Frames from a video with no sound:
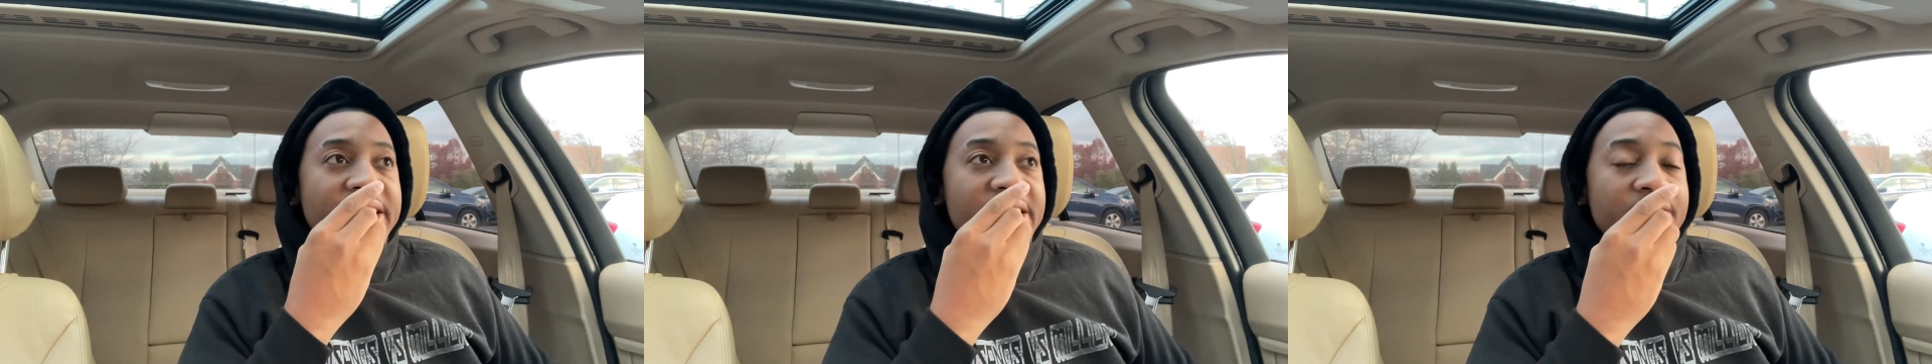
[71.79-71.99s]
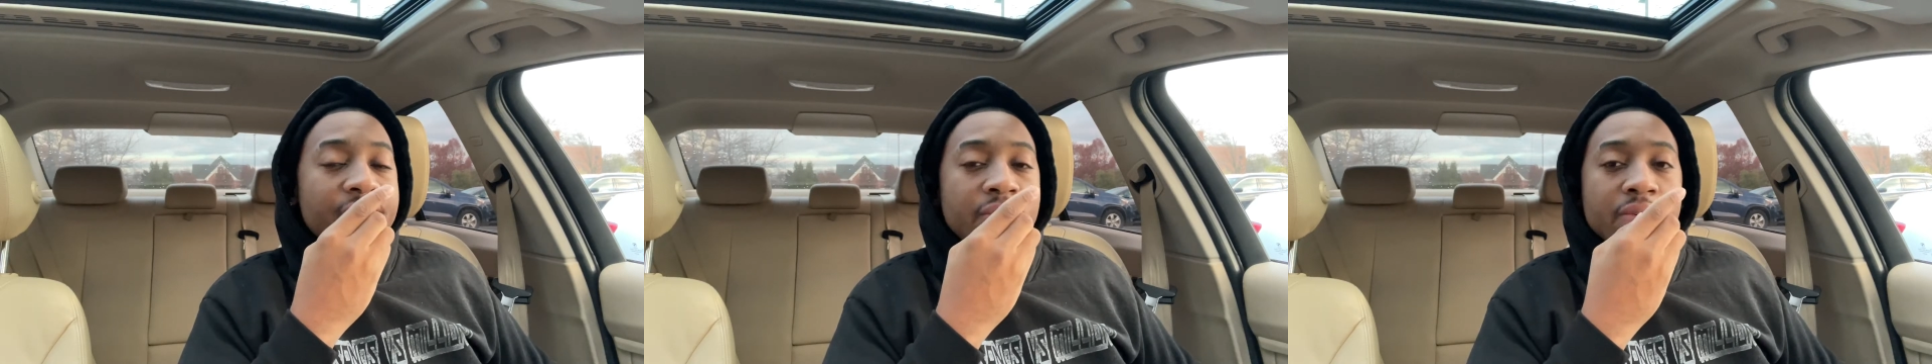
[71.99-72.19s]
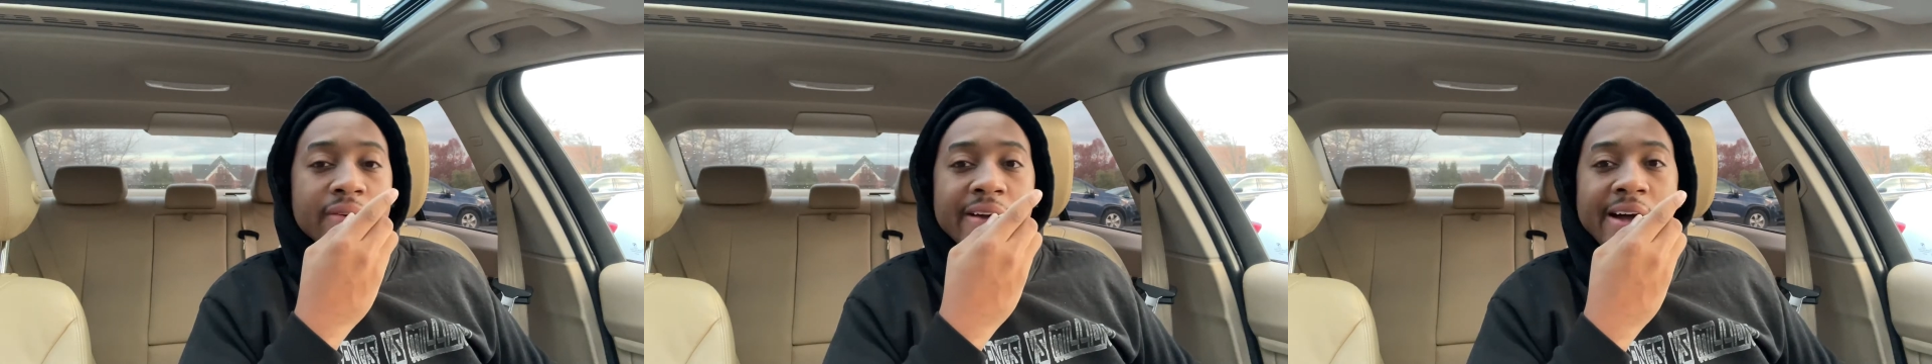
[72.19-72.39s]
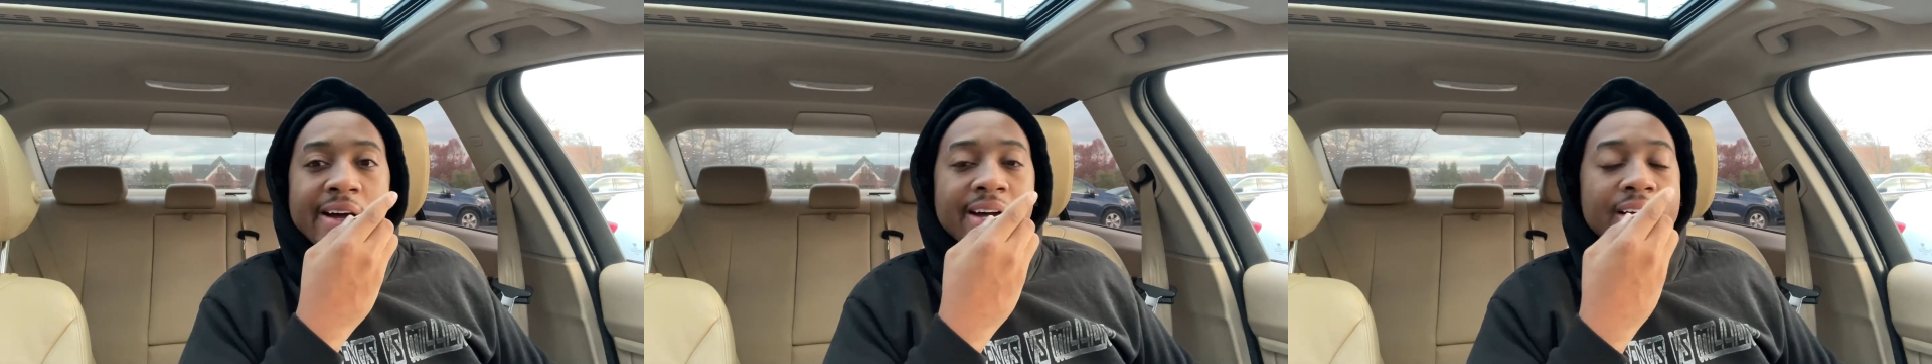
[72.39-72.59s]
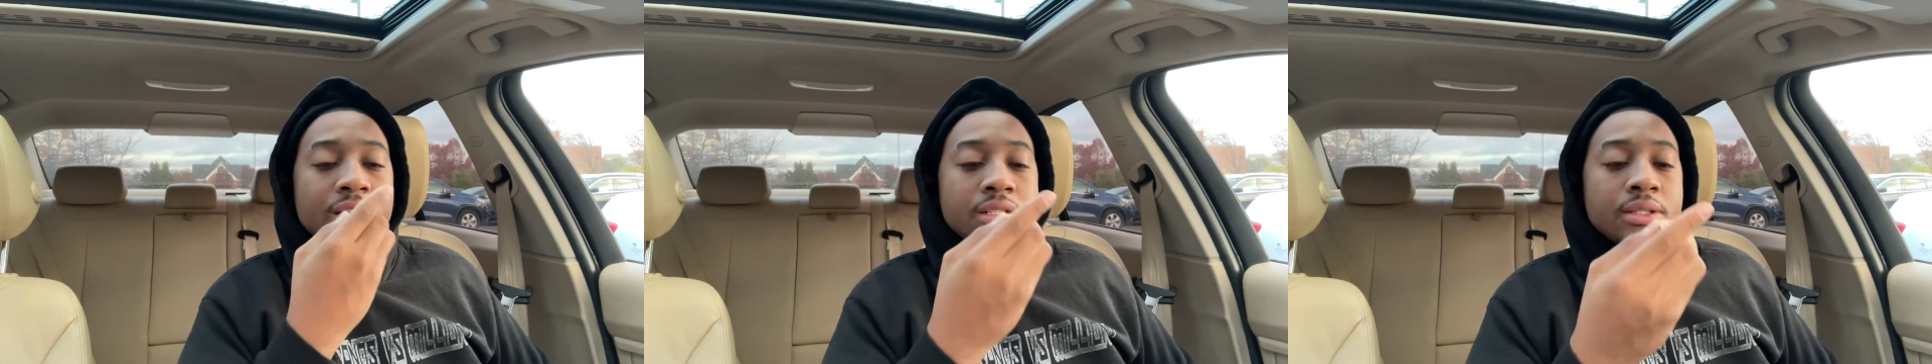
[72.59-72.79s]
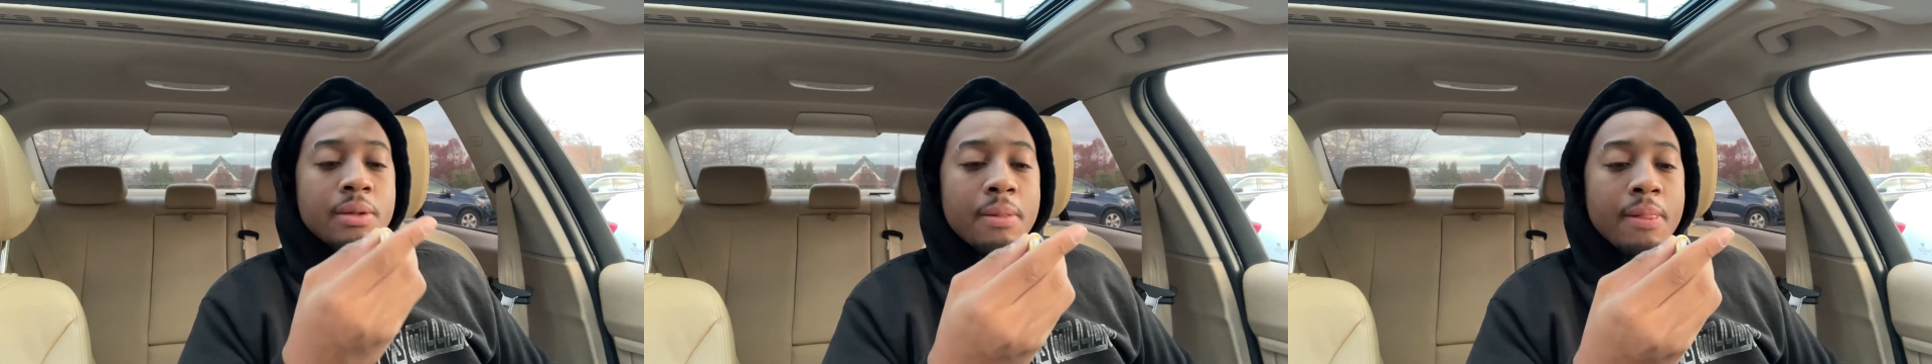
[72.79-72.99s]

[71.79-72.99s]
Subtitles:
if you guys